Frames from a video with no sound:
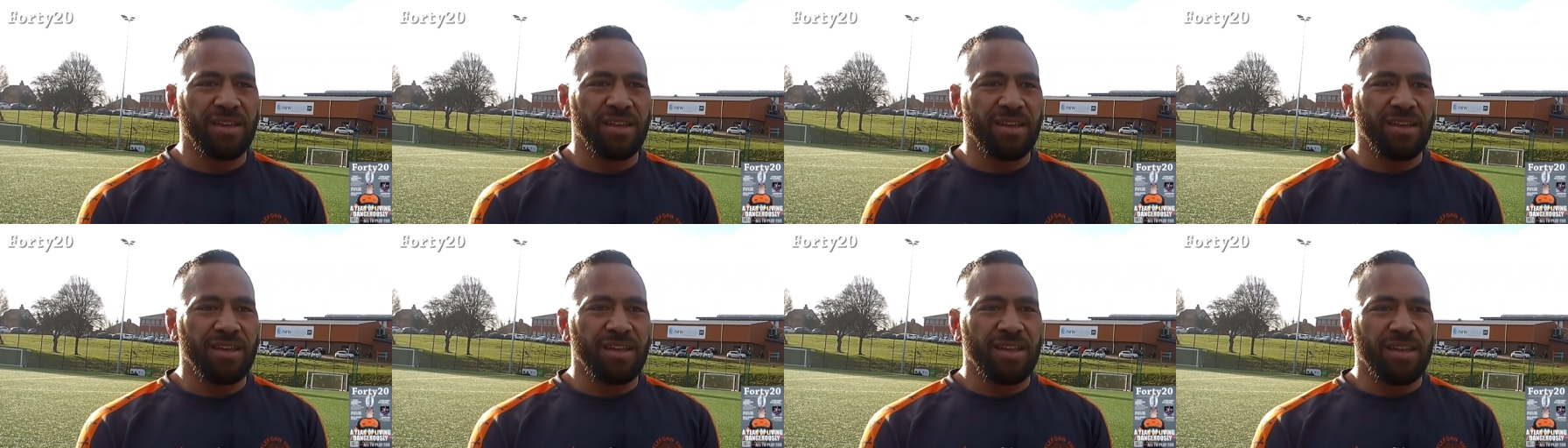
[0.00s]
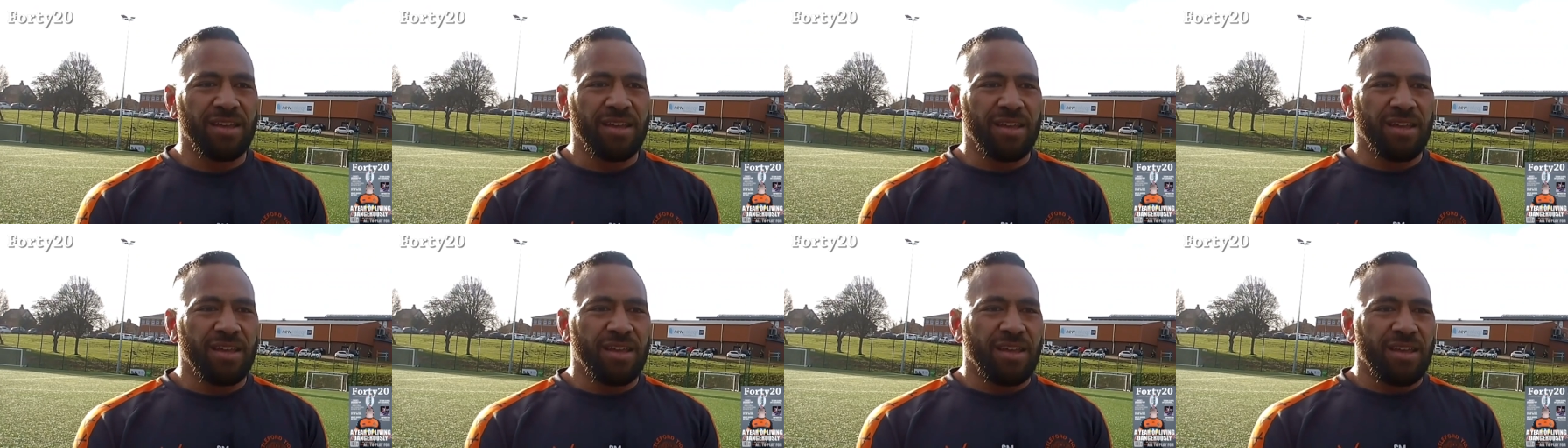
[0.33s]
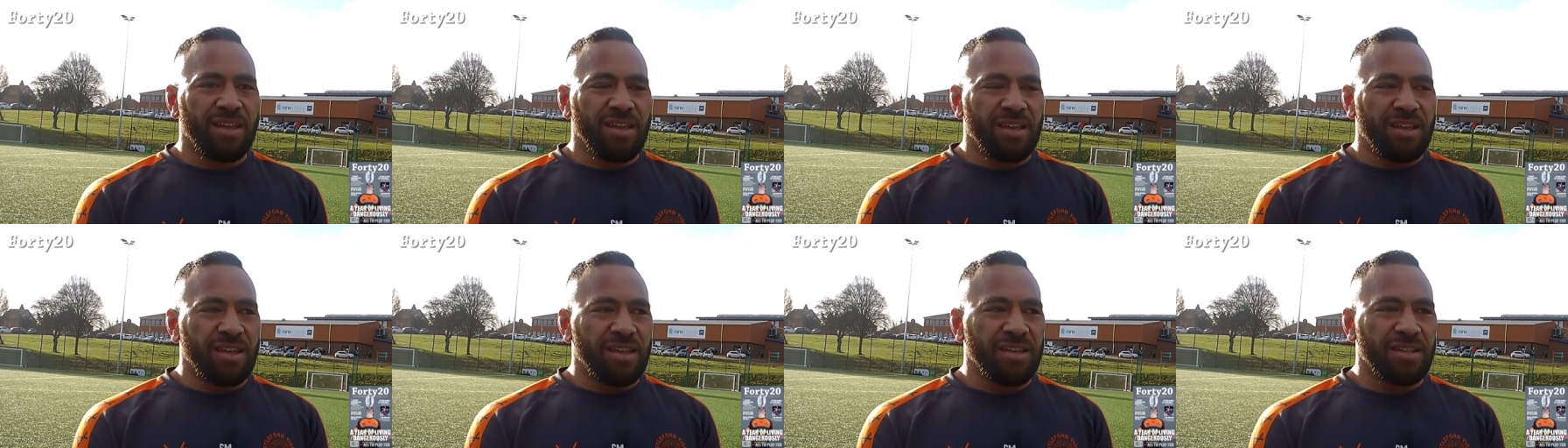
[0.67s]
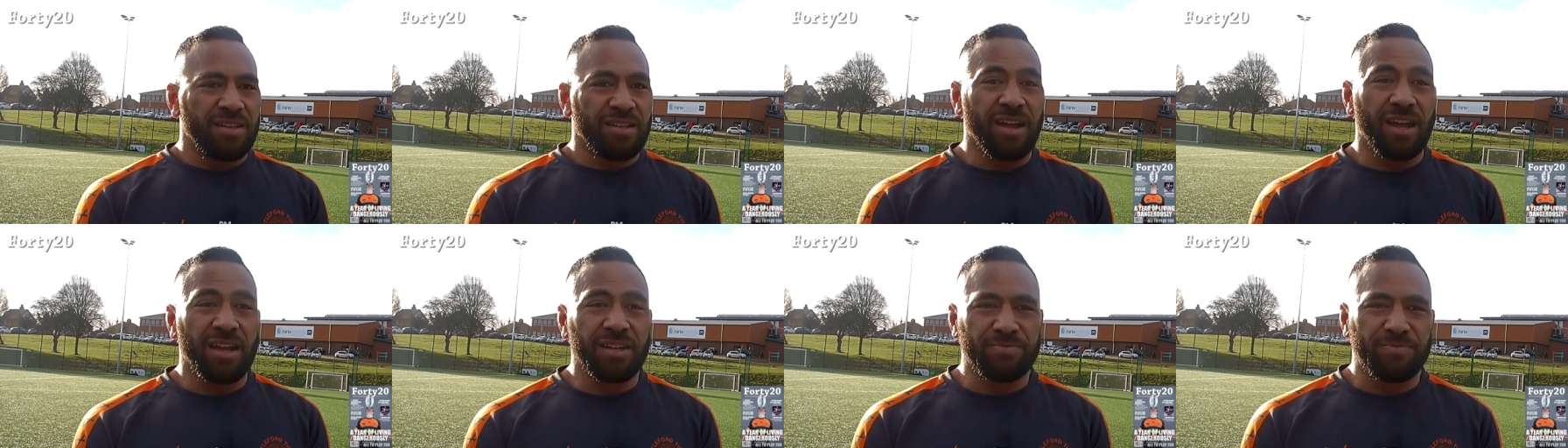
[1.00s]
How's it going?
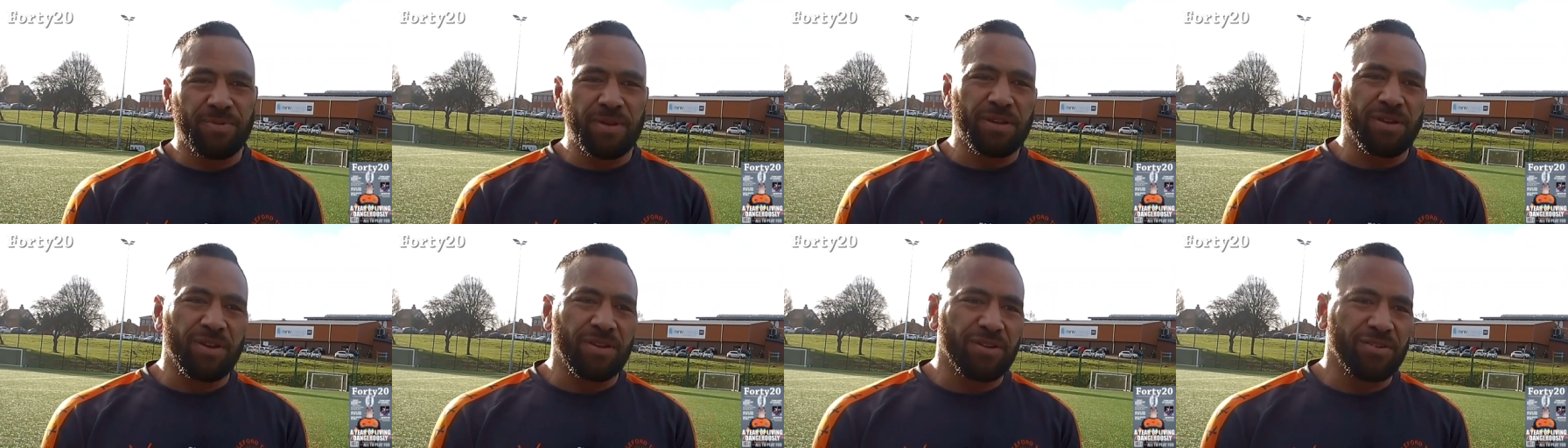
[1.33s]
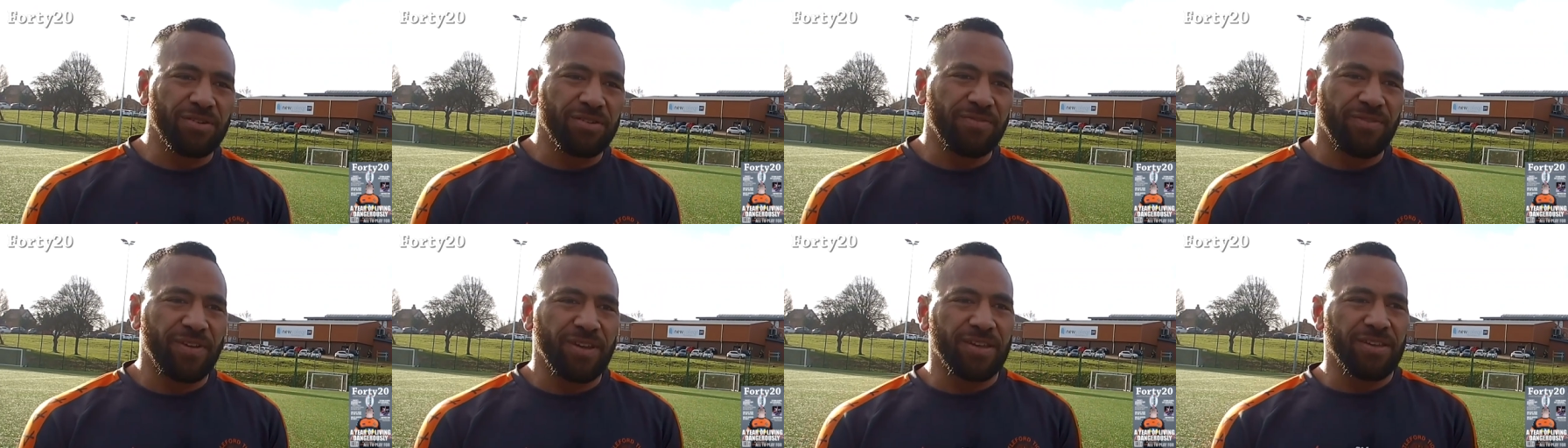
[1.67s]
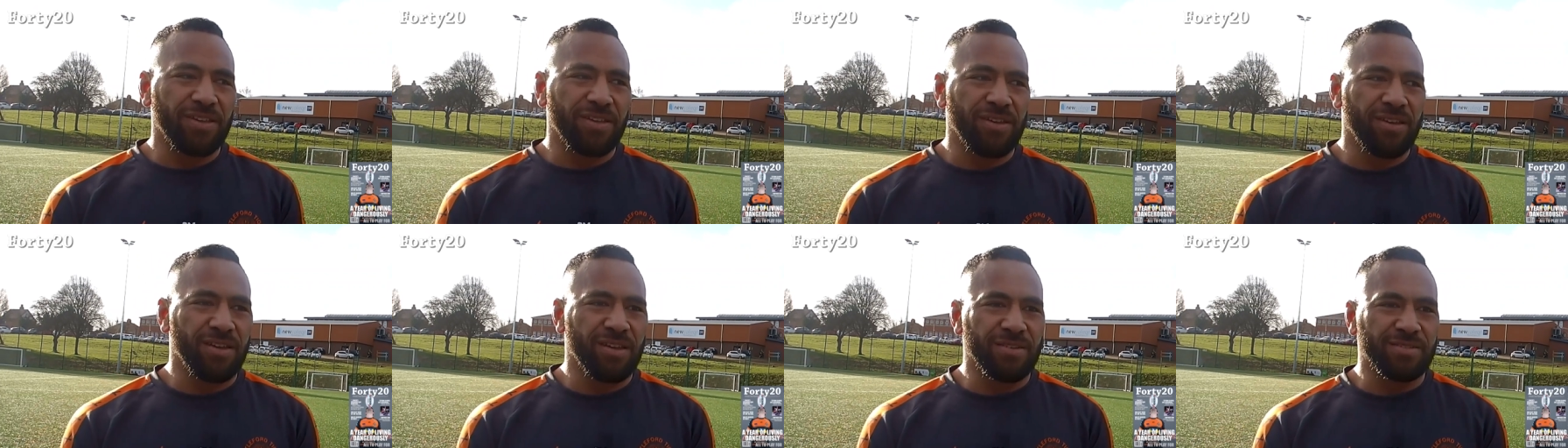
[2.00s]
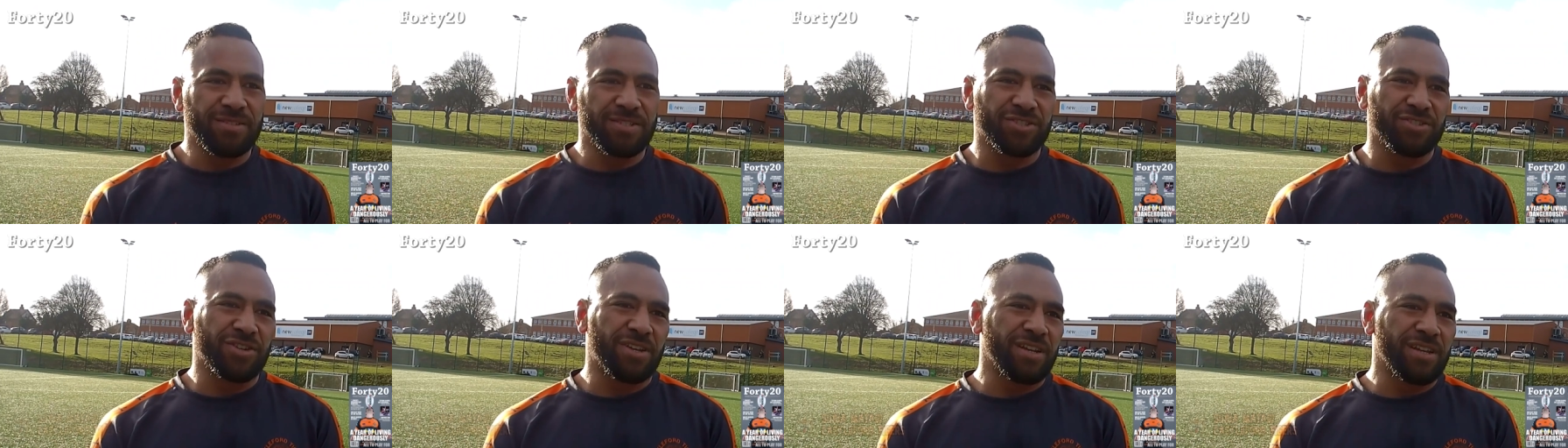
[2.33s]
No, it's been going good, thank you.
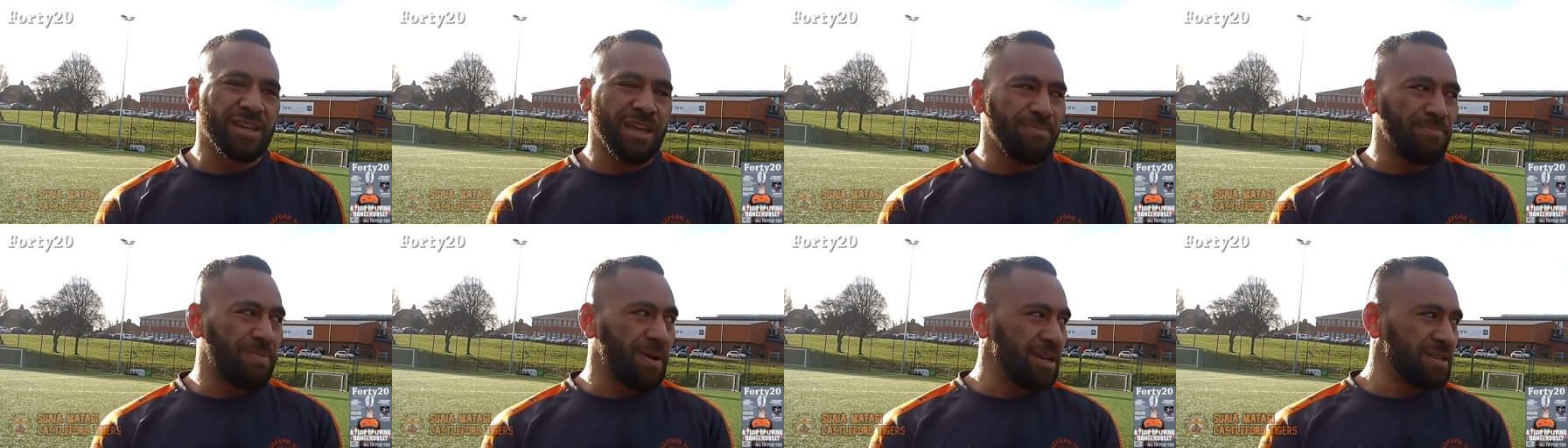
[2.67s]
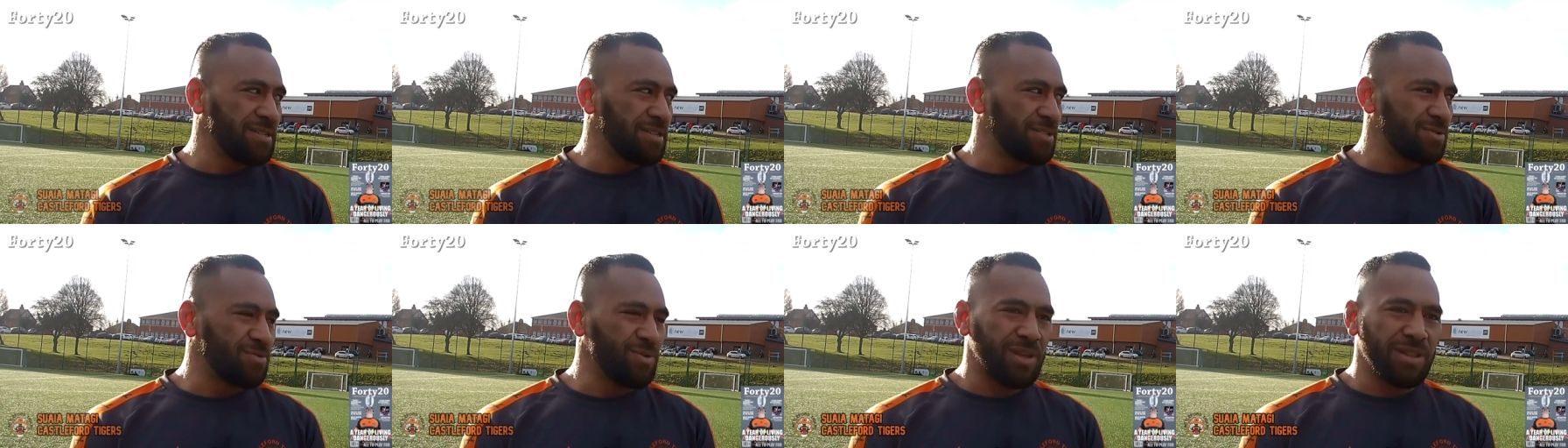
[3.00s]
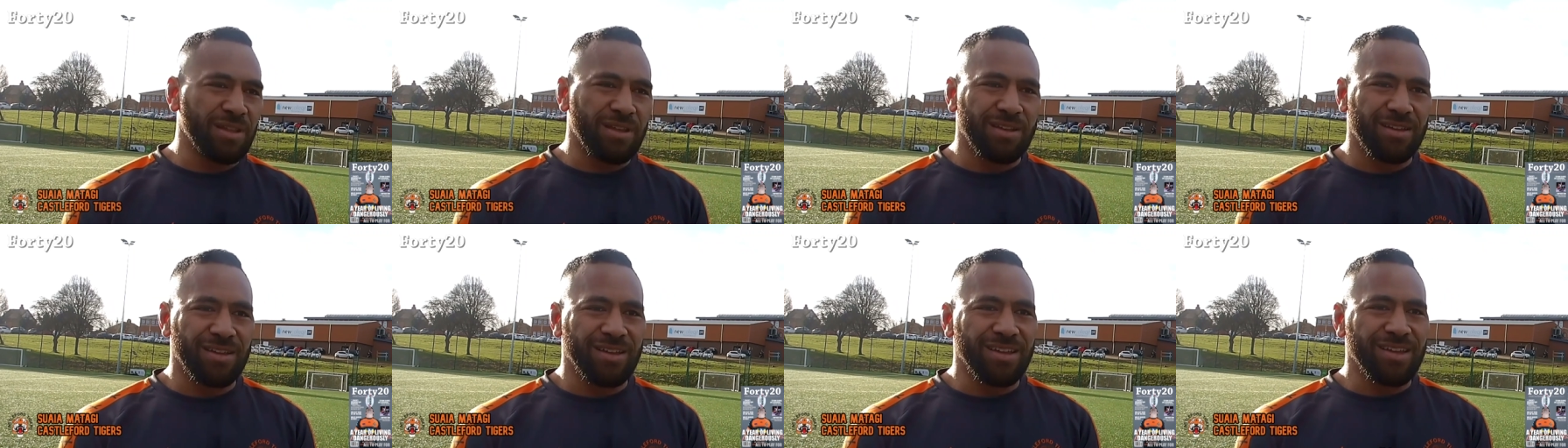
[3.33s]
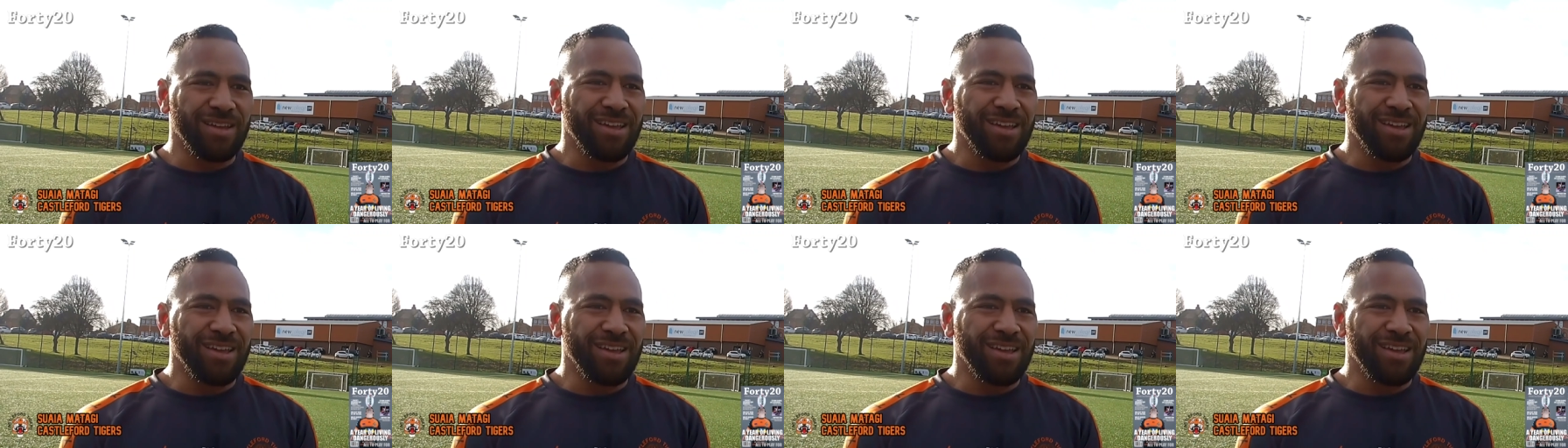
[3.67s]
Just trying to get past this weather.